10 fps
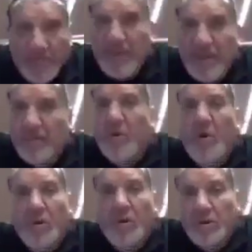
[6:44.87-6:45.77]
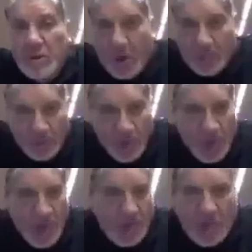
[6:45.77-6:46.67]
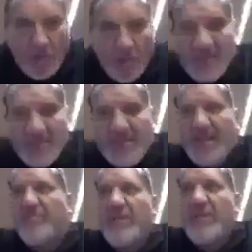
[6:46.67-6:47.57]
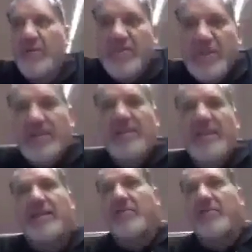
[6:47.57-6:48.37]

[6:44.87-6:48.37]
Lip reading: rebuild all the shops. So it means that when you have the